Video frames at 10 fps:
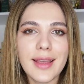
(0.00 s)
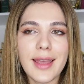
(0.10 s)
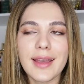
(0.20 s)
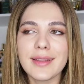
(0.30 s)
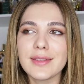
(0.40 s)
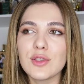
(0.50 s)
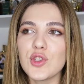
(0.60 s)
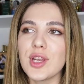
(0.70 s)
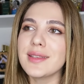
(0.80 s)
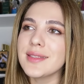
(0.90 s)
and
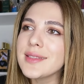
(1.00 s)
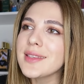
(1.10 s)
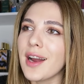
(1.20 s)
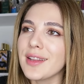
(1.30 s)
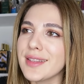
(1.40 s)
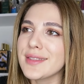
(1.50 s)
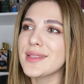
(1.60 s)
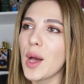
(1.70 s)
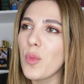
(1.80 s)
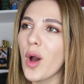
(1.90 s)
chances are that
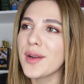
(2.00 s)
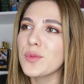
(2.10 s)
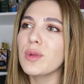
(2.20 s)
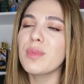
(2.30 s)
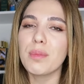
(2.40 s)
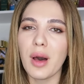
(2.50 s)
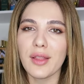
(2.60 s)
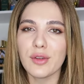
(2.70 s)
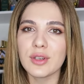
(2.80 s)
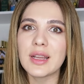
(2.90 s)
someone will be
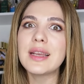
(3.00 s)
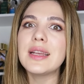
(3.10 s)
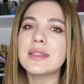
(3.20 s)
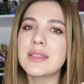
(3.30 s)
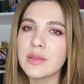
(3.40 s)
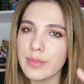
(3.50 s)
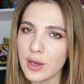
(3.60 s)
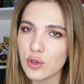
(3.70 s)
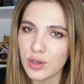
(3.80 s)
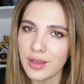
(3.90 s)
bothered,
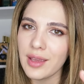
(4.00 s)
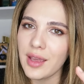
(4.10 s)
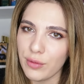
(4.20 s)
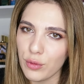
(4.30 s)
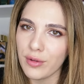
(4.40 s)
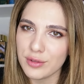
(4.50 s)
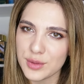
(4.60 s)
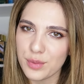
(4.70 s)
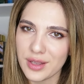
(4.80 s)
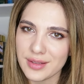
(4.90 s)
especially if you
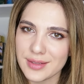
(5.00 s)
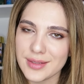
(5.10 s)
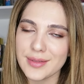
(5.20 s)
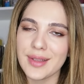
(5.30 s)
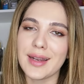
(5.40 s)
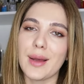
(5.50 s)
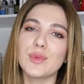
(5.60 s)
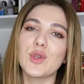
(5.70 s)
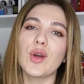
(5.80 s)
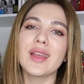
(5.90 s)
overspray this. And
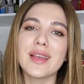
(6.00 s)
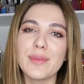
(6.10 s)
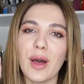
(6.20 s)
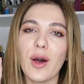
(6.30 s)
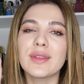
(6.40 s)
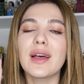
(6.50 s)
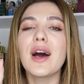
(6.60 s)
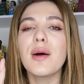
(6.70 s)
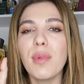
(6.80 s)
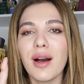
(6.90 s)
I'm talking about
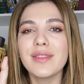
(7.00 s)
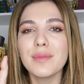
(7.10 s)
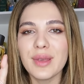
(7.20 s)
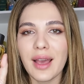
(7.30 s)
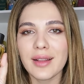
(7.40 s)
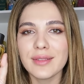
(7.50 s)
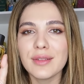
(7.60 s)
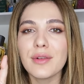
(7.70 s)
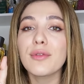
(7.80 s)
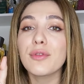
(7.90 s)
Above and
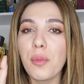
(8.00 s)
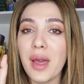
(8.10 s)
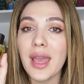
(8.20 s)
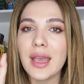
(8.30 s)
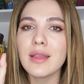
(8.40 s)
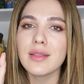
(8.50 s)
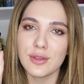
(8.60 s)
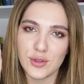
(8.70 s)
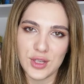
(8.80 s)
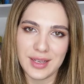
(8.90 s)
Beyond from A
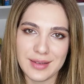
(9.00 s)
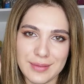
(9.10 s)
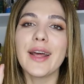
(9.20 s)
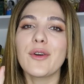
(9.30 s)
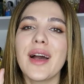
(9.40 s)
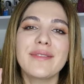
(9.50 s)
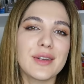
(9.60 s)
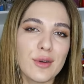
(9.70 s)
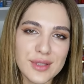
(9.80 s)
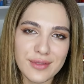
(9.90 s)
thirteen. I don't have the
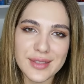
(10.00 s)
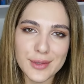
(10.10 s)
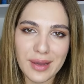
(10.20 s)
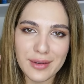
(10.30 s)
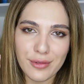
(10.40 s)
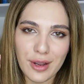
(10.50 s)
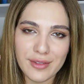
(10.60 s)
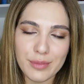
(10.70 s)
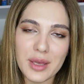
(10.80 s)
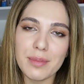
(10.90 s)
notes of this one in
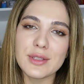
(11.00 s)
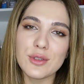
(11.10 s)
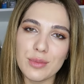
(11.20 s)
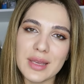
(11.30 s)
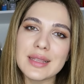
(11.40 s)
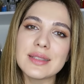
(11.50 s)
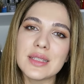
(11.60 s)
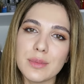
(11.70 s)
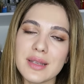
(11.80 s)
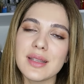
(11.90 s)
front of me, but to me
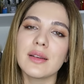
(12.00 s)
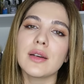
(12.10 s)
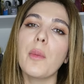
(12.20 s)
this smells like a